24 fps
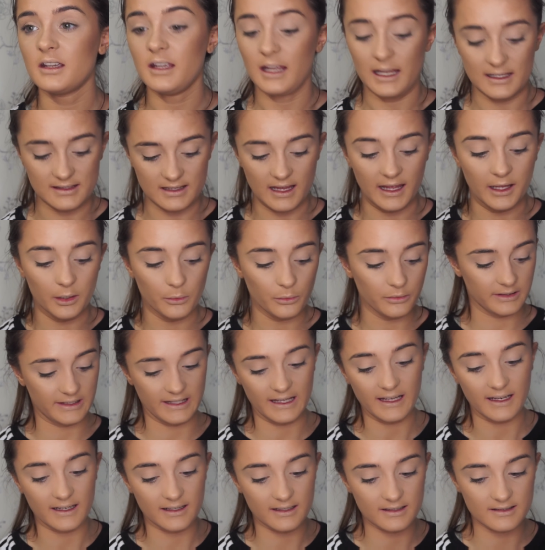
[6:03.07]
It's out
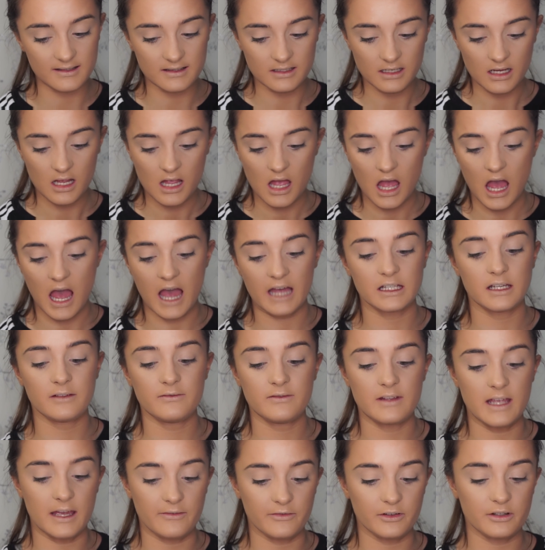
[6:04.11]
years and
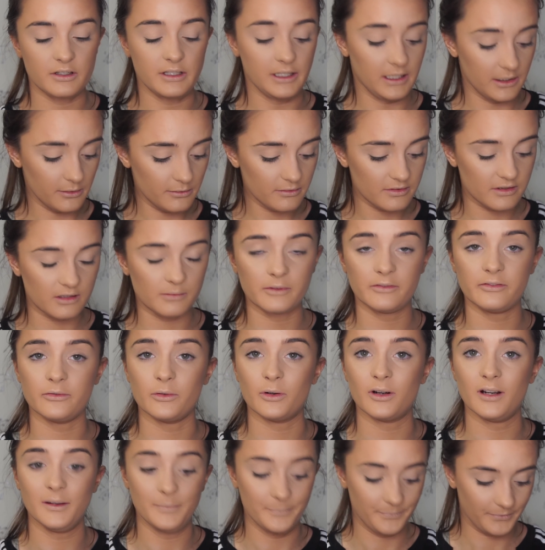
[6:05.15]
I've never used it
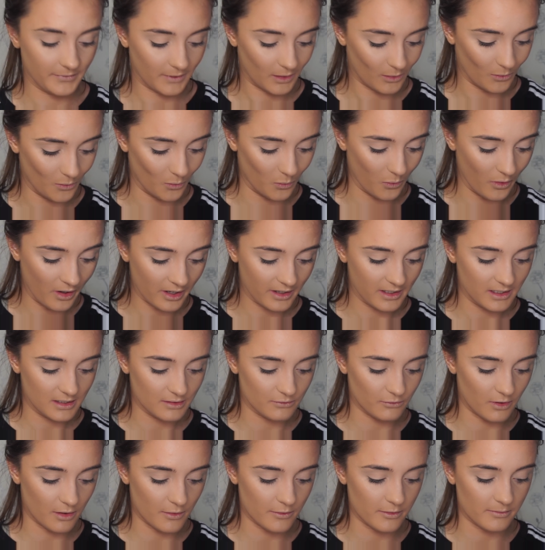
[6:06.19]
before. What
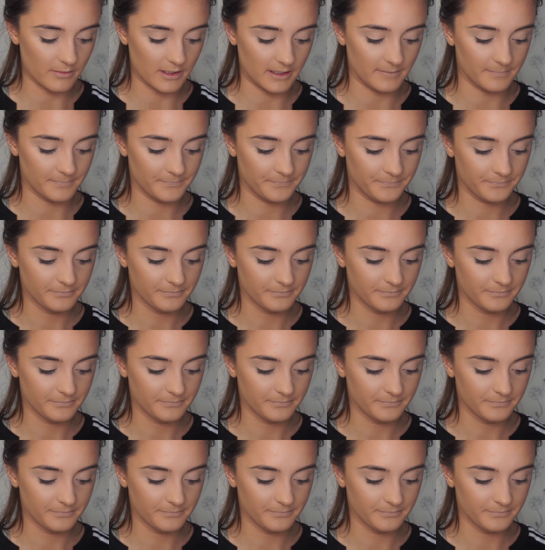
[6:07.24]
is wrong with me?